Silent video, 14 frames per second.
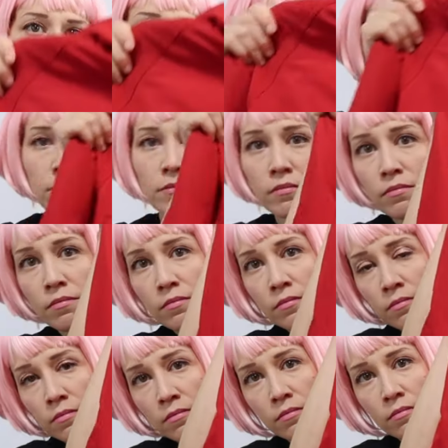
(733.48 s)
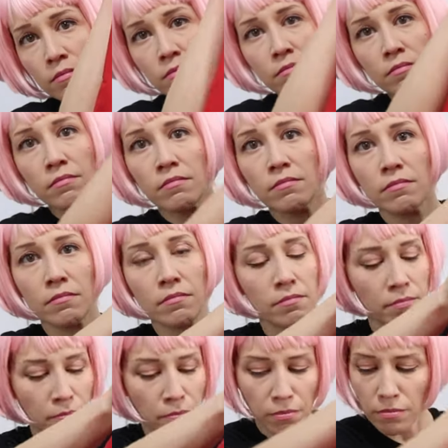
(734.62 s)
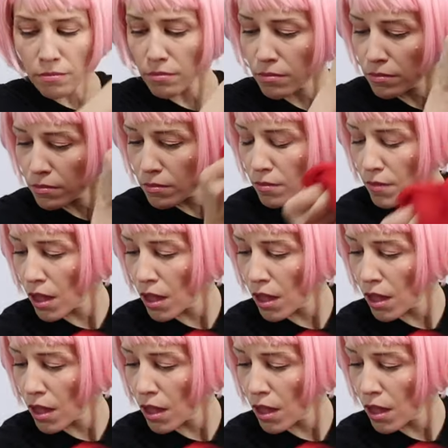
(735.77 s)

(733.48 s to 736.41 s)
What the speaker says: Nobody speaks.